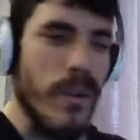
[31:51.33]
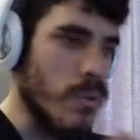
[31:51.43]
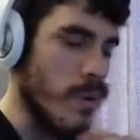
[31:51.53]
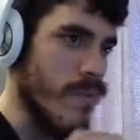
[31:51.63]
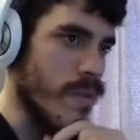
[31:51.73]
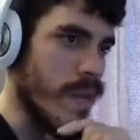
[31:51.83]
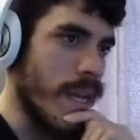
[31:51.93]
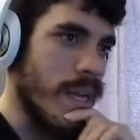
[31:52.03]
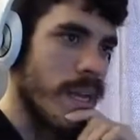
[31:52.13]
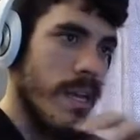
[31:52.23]
sort of
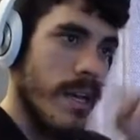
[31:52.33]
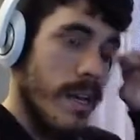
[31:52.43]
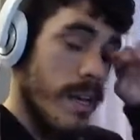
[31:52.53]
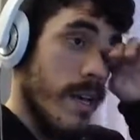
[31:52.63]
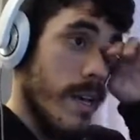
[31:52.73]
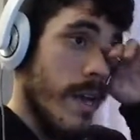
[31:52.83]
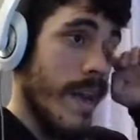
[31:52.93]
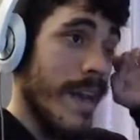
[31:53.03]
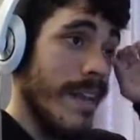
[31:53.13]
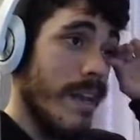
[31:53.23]
thing. And
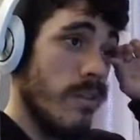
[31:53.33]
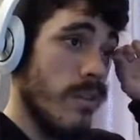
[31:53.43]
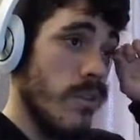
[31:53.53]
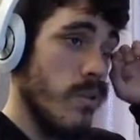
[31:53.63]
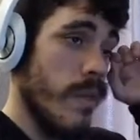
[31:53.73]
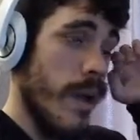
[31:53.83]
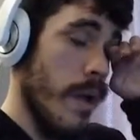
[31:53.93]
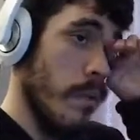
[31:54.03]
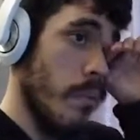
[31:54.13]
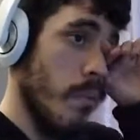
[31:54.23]
I can actually do
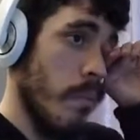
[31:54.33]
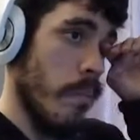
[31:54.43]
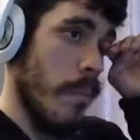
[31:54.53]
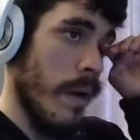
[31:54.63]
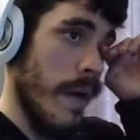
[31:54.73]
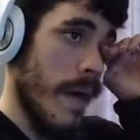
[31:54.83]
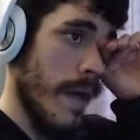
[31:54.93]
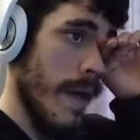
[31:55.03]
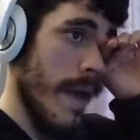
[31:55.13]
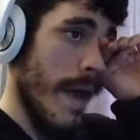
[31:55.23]
that
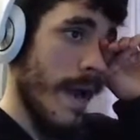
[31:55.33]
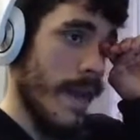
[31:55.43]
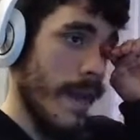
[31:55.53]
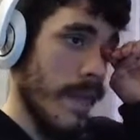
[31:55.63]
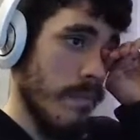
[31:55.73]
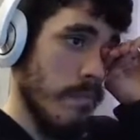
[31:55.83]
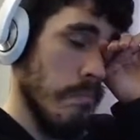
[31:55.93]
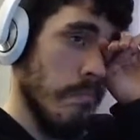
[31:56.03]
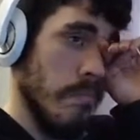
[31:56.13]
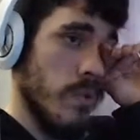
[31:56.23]
by adding
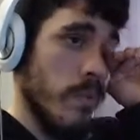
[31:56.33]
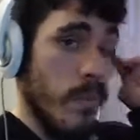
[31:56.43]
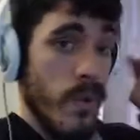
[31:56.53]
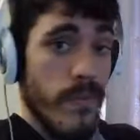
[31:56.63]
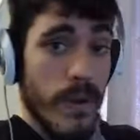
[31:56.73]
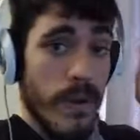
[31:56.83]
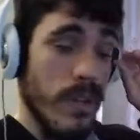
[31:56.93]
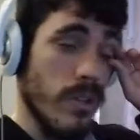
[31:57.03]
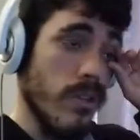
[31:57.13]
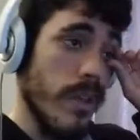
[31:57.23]
some more
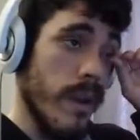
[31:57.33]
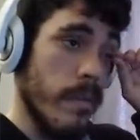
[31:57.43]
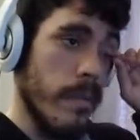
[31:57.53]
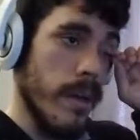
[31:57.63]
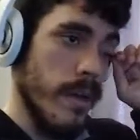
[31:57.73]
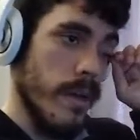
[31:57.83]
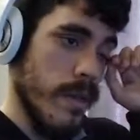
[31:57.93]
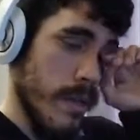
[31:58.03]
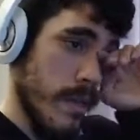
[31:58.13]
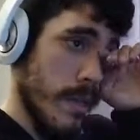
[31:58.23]
foundations there, but
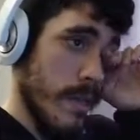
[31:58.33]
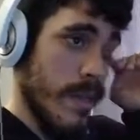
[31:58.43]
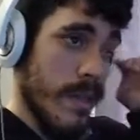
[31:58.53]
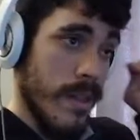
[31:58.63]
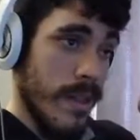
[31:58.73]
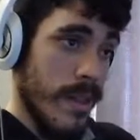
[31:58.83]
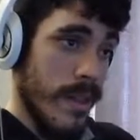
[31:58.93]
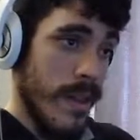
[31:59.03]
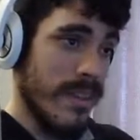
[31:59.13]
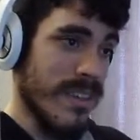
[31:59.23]

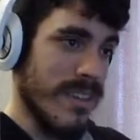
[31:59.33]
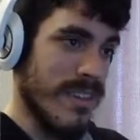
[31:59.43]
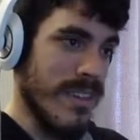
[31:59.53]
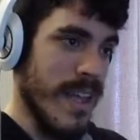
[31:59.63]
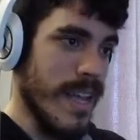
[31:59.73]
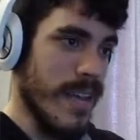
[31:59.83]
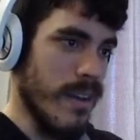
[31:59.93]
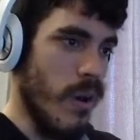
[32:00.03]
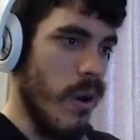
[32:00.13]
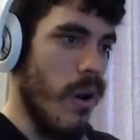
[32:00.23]
let's just take
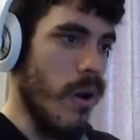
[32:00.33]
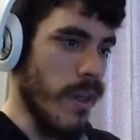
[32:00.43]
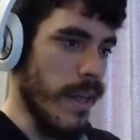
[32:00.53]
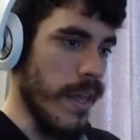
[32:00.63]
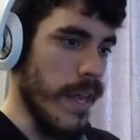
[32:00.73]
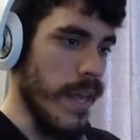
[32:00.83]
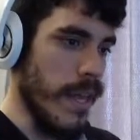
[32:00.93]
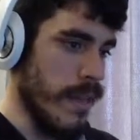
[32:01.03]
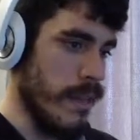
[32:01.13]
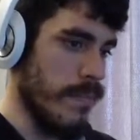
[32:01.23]
it all
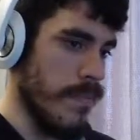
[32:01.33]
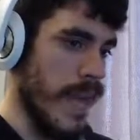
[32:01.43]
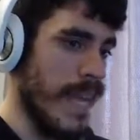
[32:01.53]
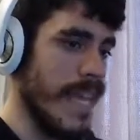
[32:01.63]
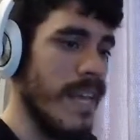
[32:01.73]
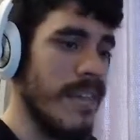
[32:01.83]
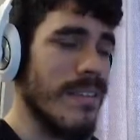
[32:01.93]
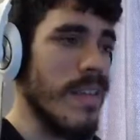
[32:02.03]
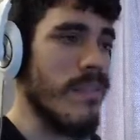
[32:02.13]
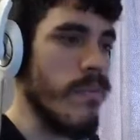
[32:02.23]
in. I can't, it
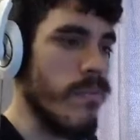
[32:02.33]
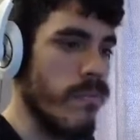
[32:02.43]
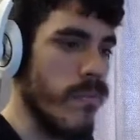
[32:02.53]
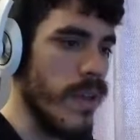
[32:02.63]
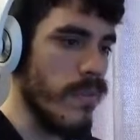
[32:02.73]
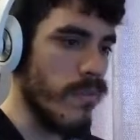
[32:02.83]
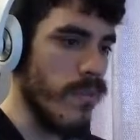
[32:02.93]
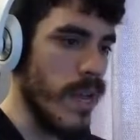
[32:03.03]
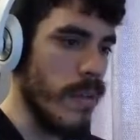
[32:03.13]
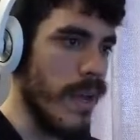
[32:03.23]
even fit in
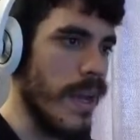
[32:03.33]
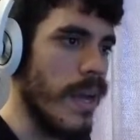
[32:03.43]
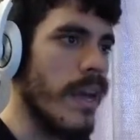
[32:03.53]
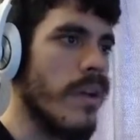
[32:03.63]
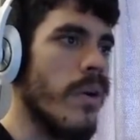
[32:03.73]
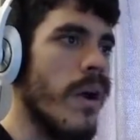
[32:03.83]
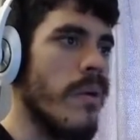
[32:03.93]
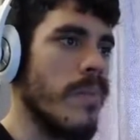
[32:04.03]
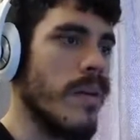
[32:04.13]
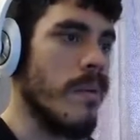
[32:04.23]
frame. I don't know how
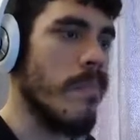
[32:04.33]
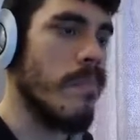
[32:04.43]
I'm gonna...